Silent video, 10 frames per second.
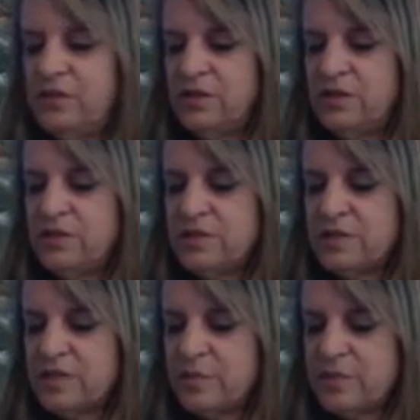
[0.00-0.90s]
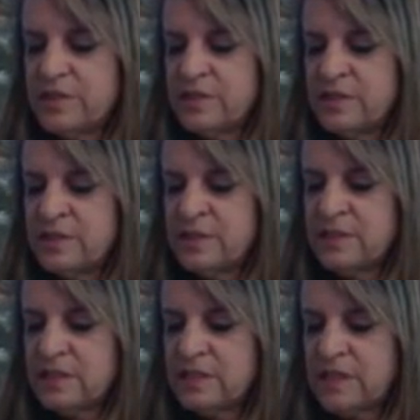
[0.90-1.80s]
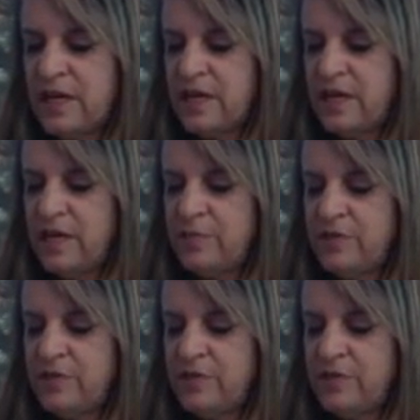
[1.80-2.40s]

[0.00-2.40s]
you could use double stick tape.